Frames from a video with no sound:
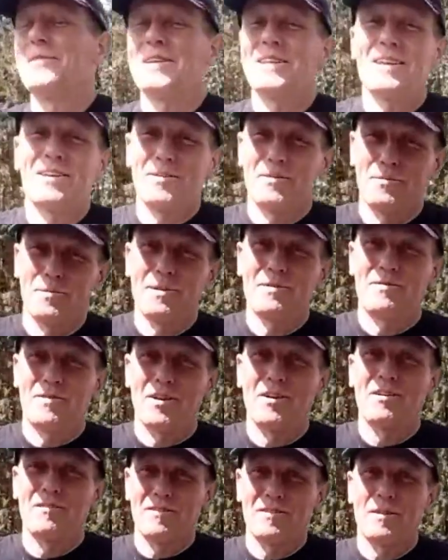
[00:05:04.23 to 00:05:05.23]
We do. We've
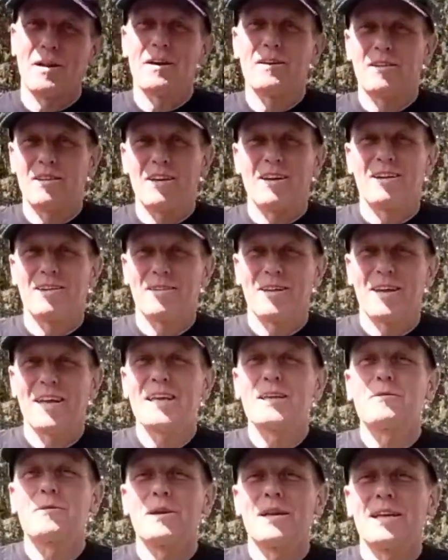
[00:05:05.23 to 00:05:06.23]
got. I
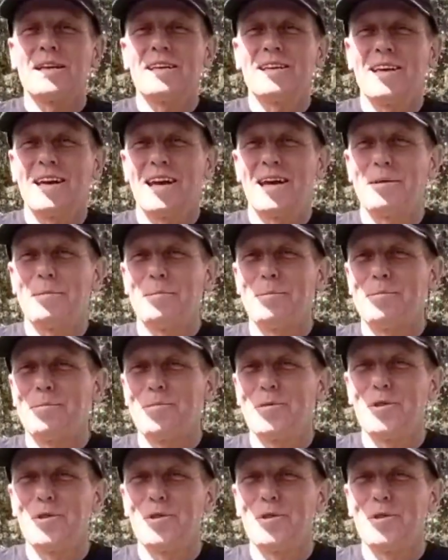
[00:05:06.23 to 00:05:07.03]
equally am